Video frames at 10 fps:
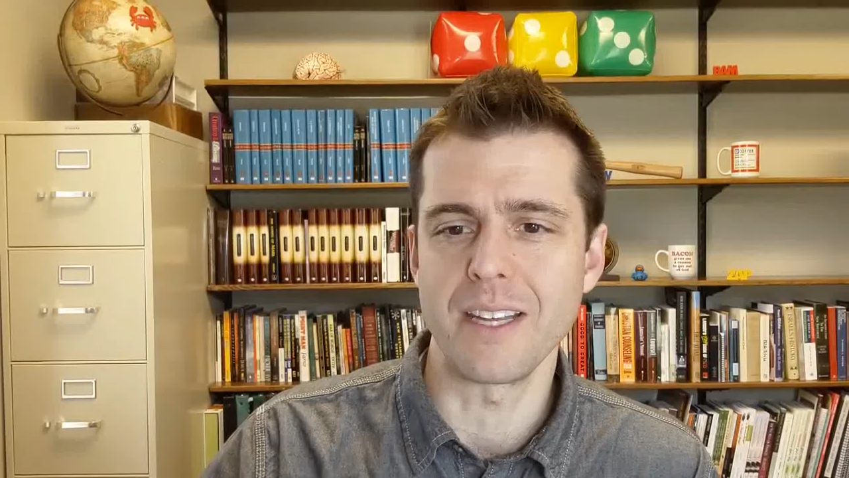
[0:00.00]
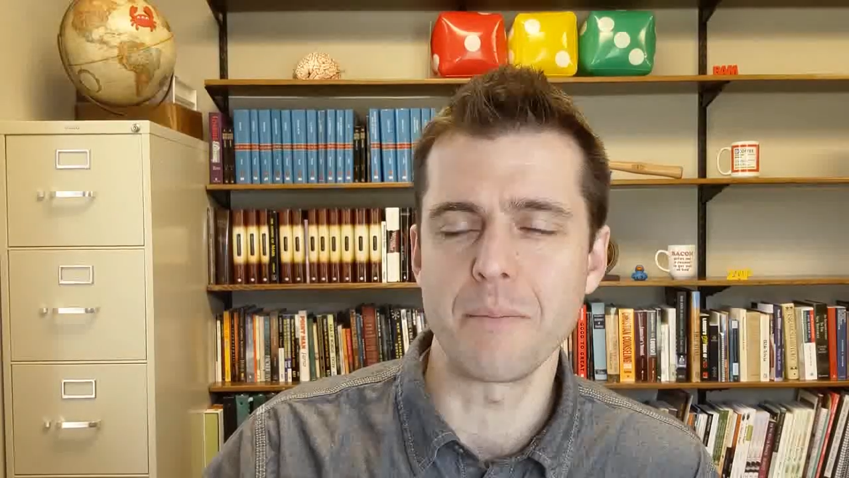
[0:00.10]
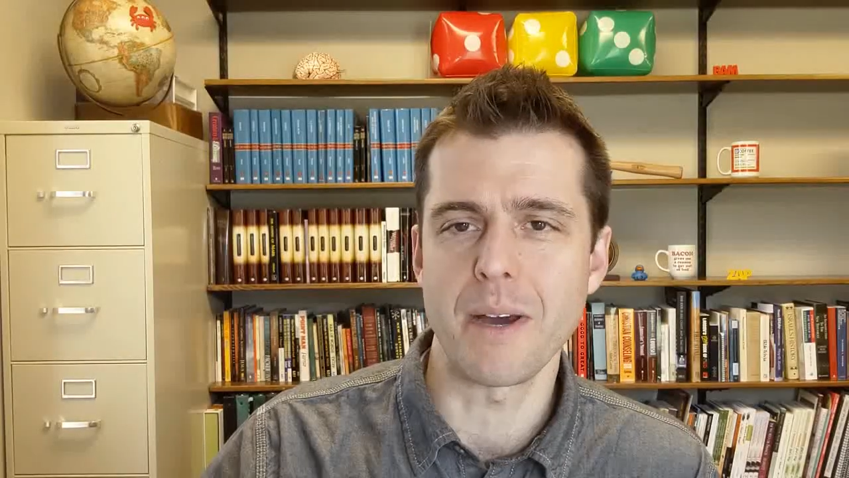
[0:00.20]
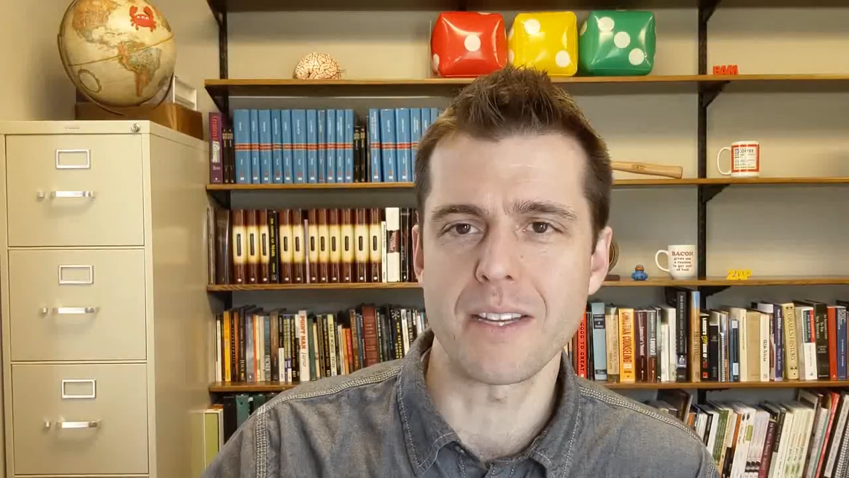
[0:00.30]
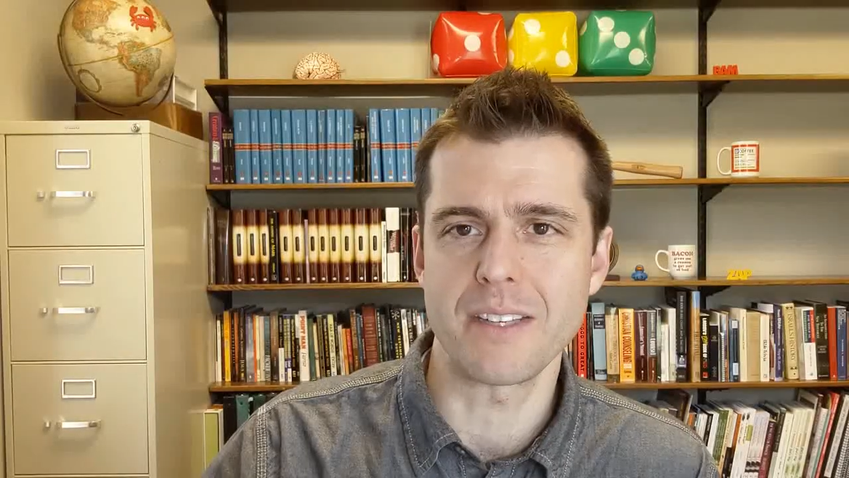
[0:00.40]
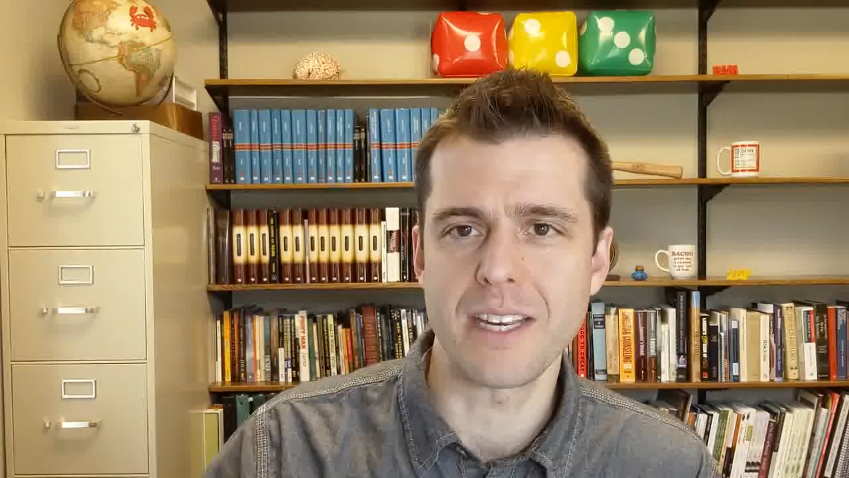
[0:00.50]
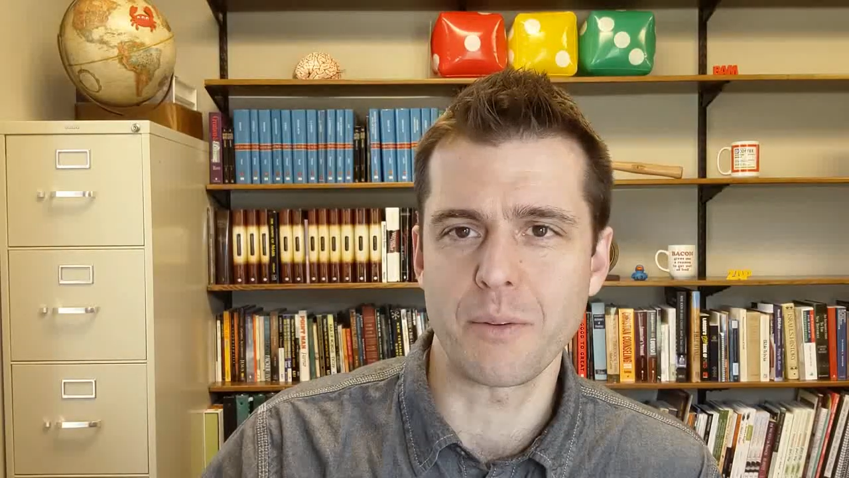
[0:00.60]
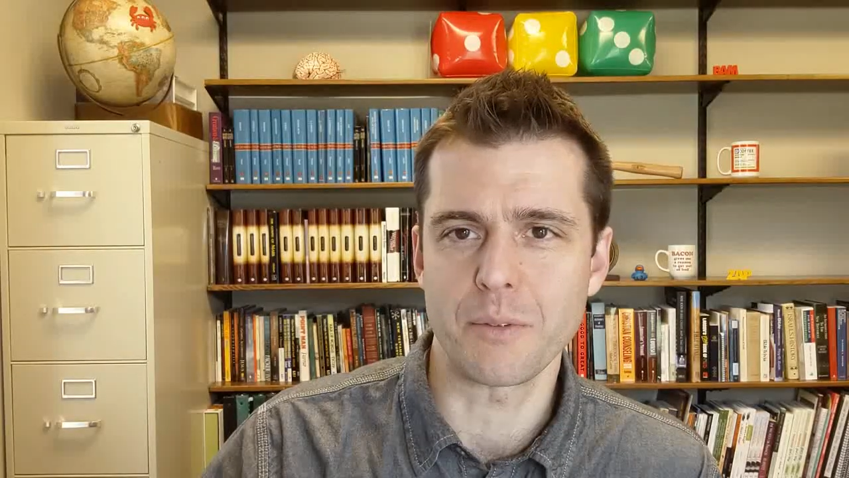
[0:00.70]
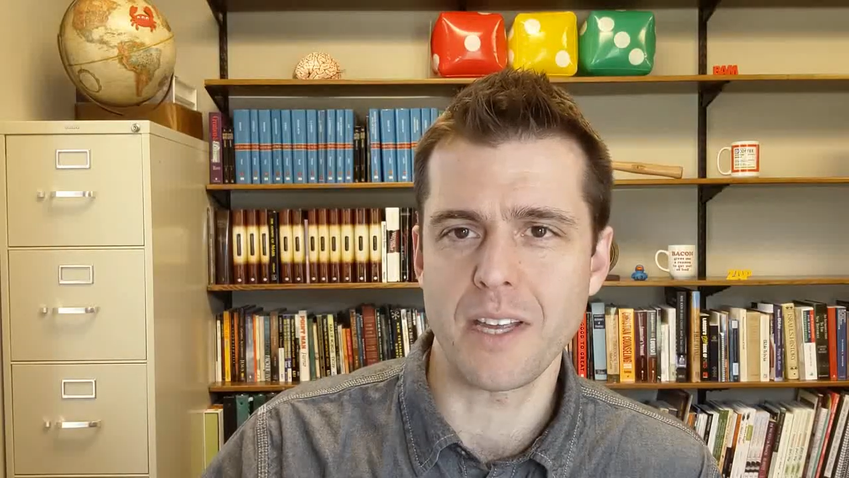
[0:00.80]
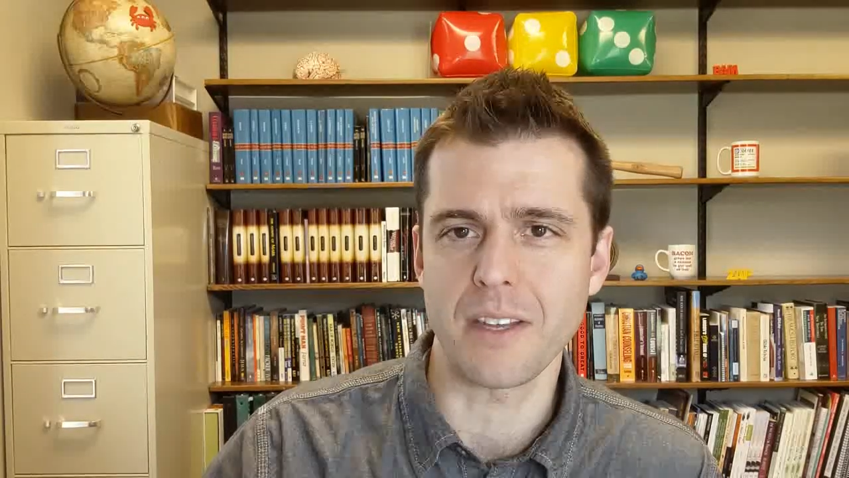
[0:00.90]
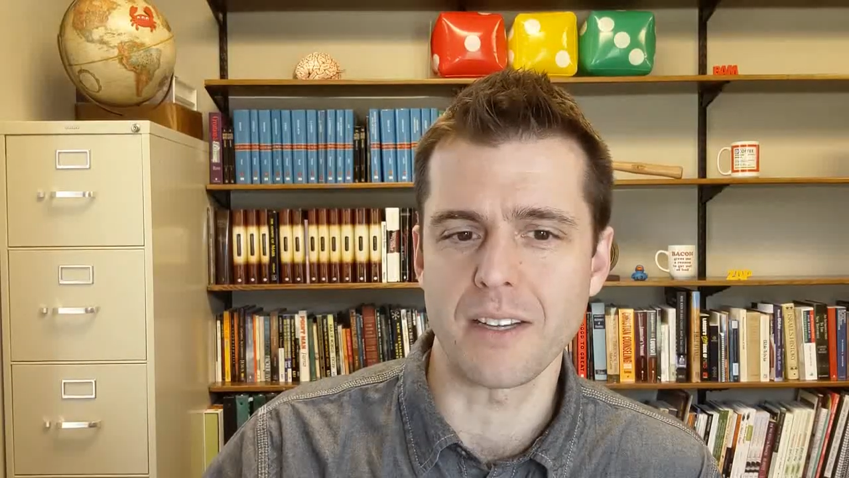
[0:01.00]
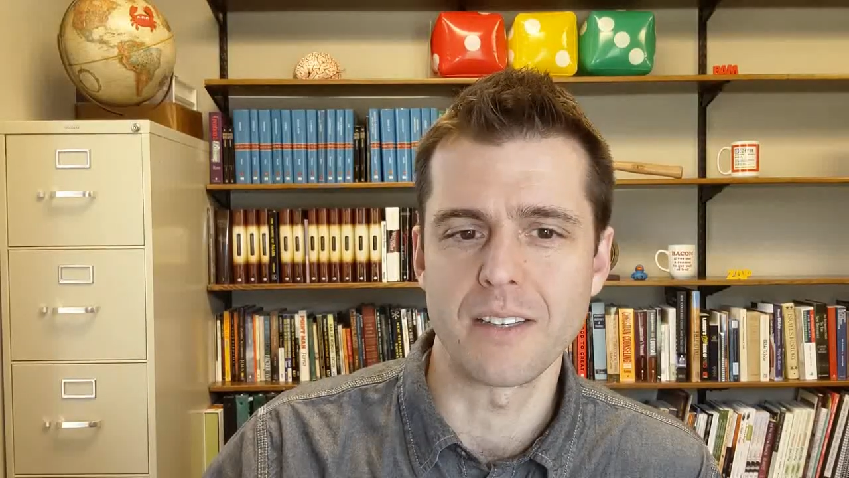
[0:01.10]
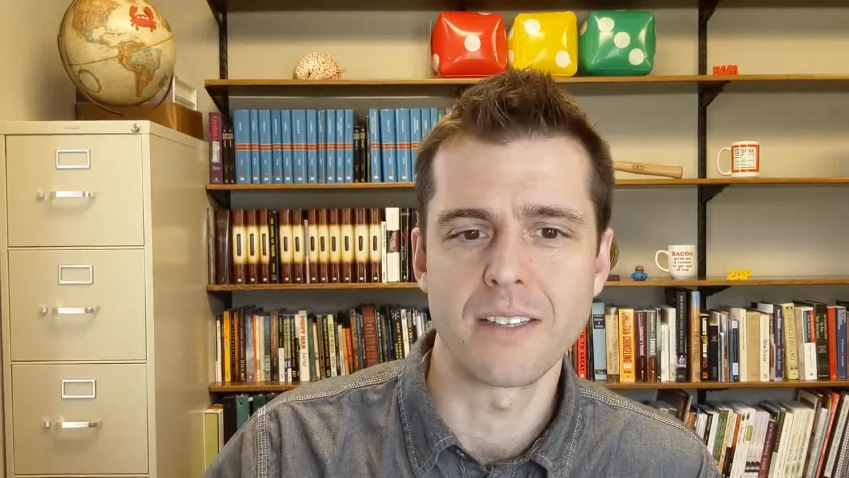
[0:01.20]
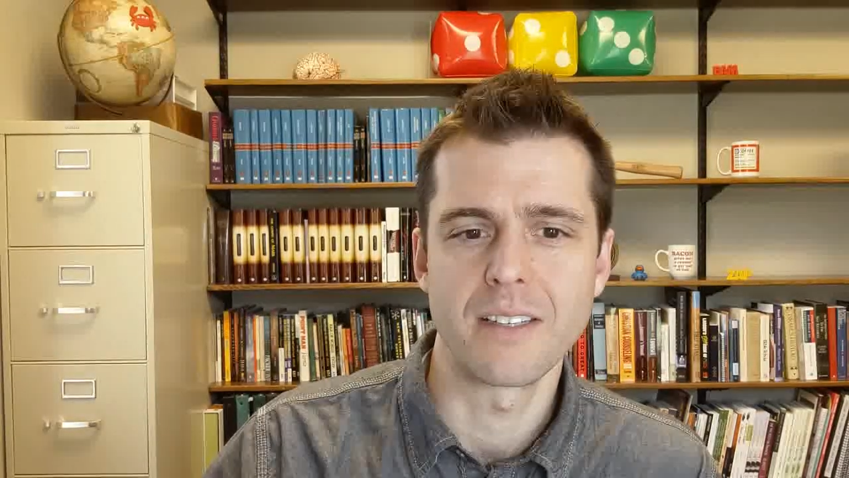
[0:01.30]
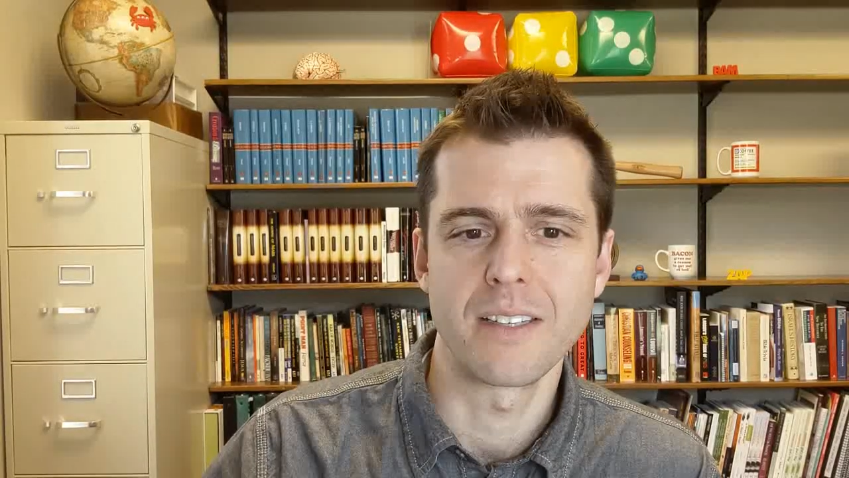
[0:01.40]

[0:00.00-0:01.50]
Need minus need equals nothing.